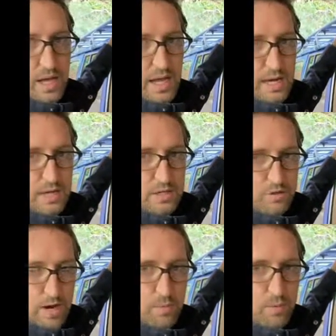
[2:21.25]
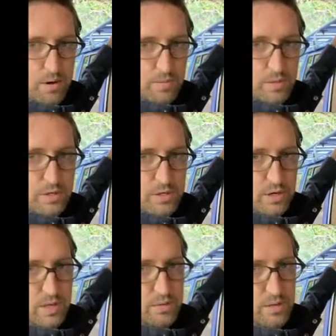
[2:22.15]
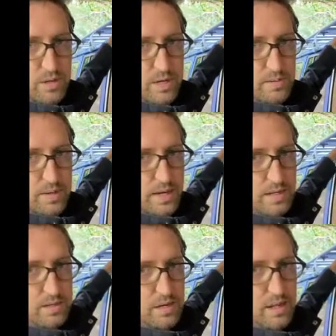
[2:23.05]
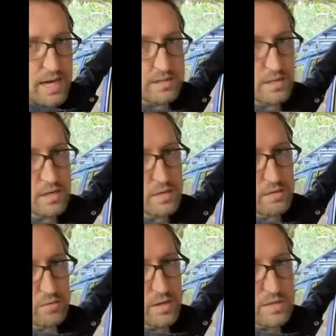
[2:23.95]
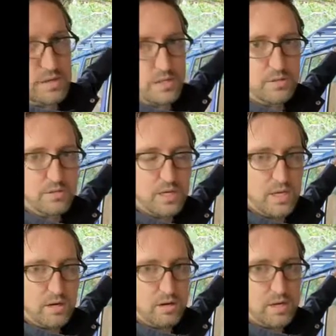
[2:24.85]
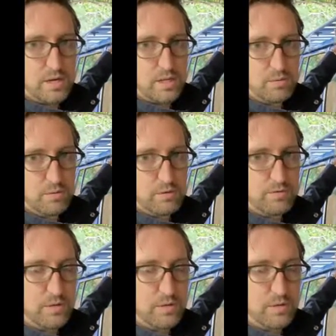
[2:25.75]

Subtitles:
and it can trap water and moisture, and then what you end up getting is classic rust issues here in the roof,